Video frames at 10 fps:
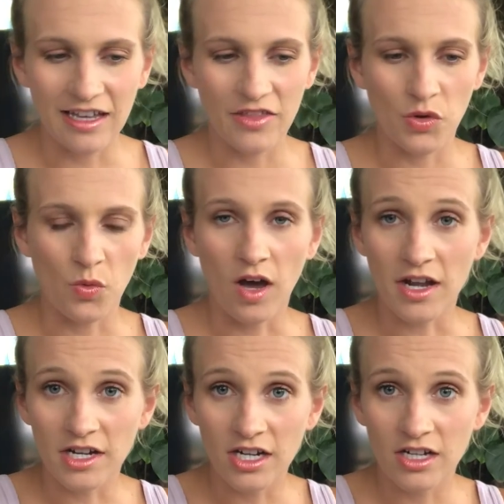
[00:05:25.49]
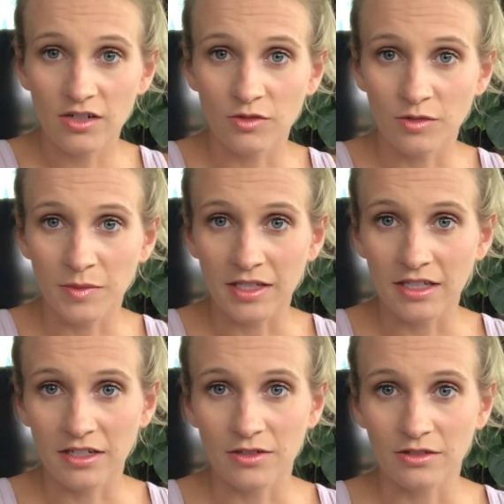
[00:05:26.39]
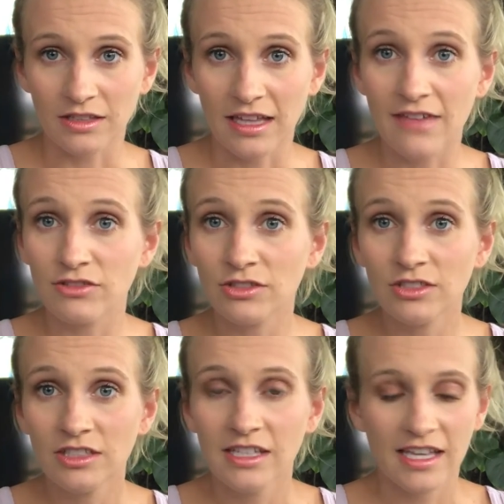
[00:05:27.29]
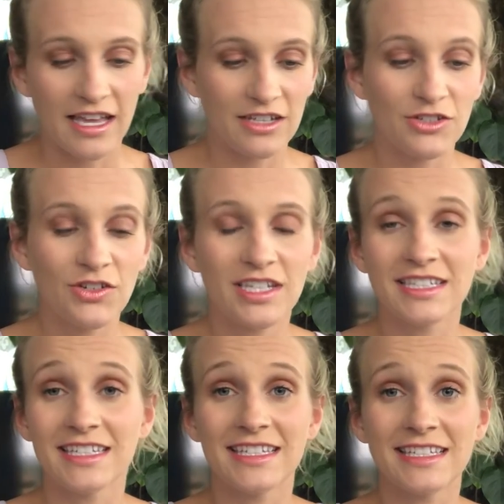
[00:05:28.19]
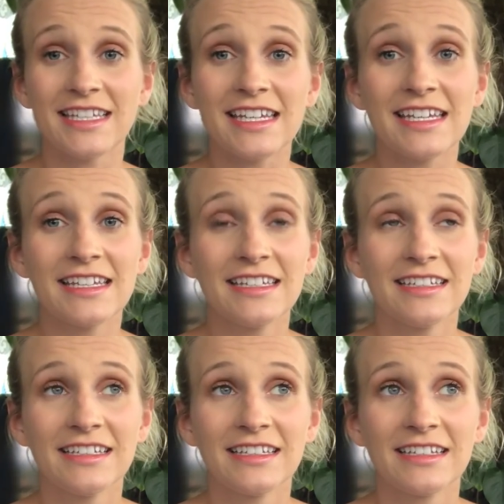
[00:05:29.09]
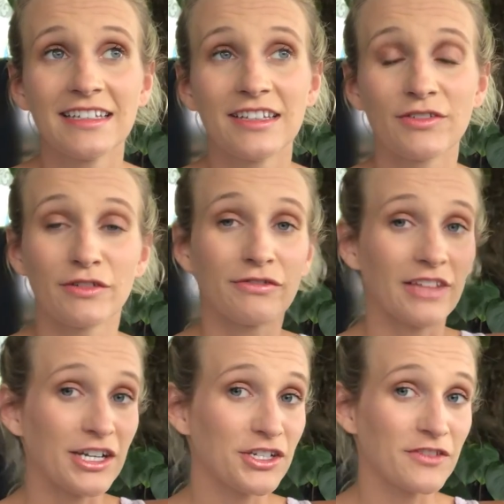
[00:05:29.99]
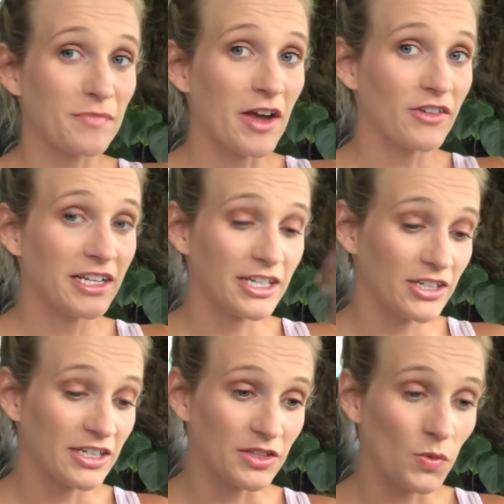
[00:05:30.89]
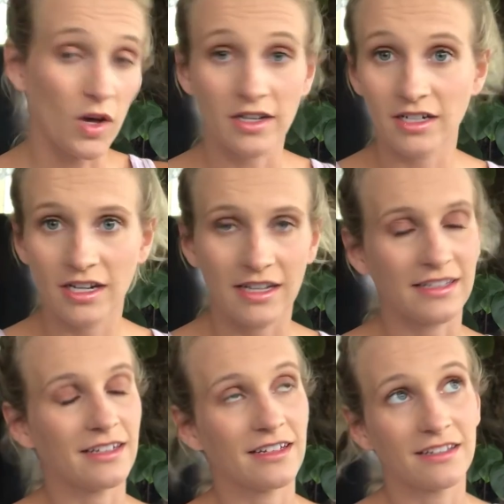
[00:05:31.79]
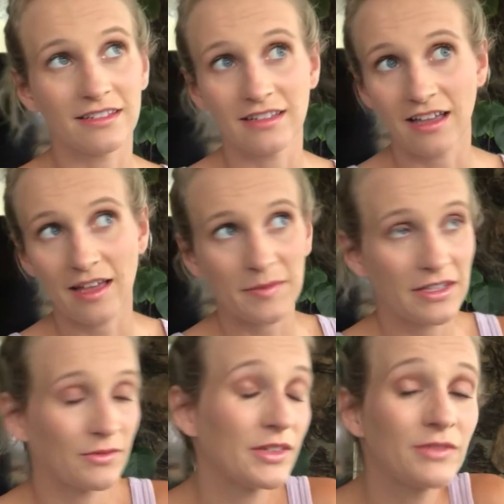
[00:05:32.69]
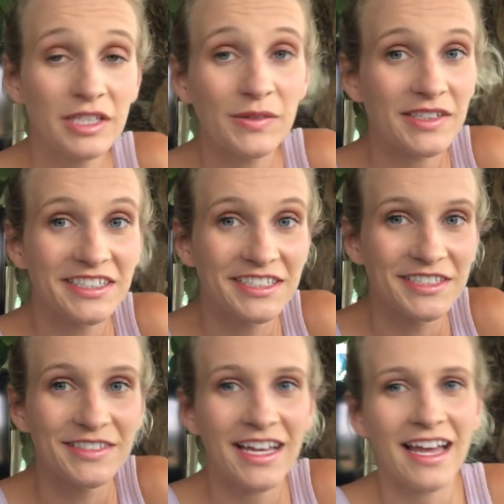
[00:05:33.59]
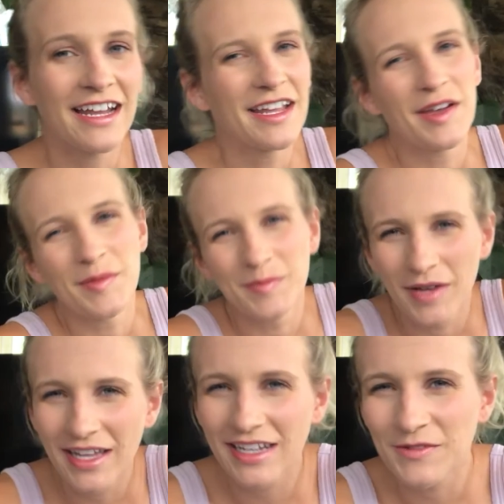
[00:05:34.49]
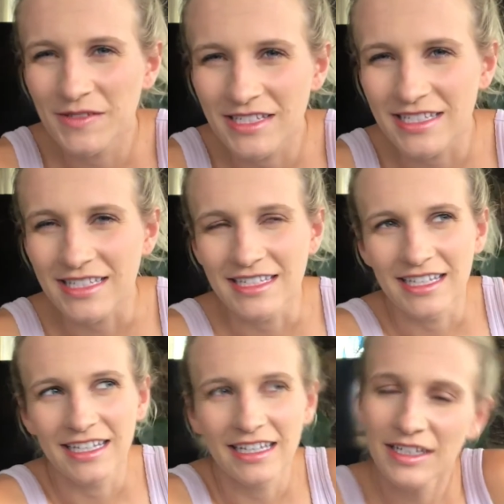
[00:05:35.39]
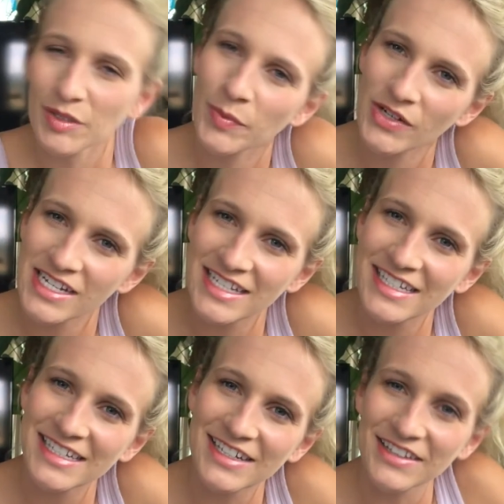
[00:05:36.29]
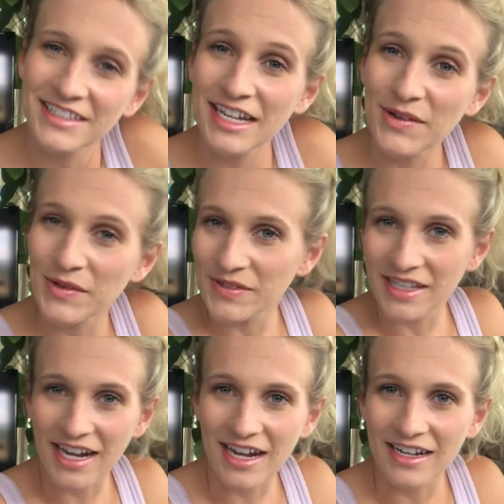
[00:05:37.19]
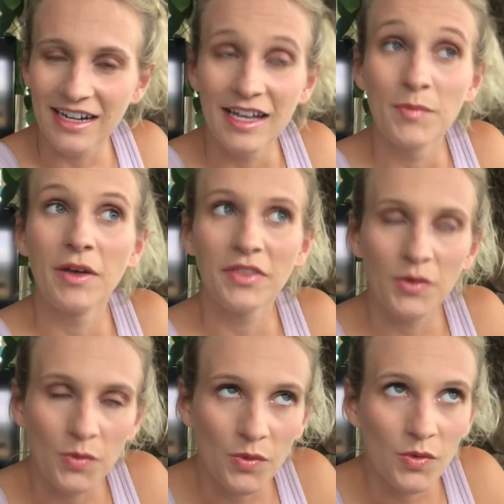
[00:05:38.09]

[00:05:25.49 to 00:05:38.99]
the water will be, level, and you can see the reflection of Mount Rainier in the water. And I mean, we really wanted to do that, but it was a little breezy on the day we were there, but the